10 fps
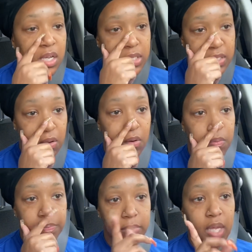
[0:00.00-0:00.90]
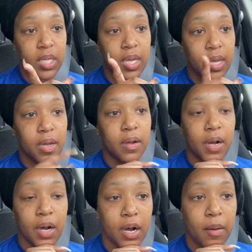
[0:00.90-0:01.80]
So
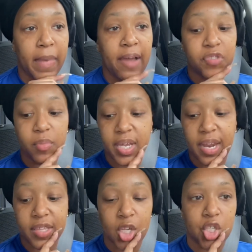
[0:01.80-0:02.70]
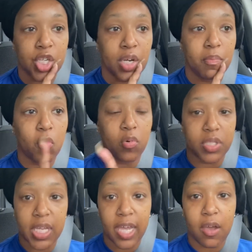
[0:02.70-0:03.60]
yeah, after we get out the gym, we'll
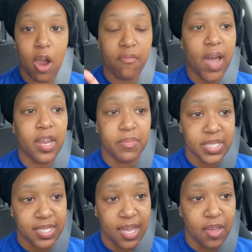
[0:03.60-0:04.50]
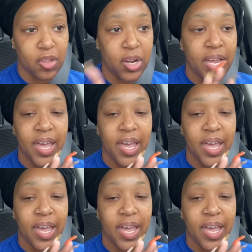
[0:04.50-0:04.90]
take our vitamins together,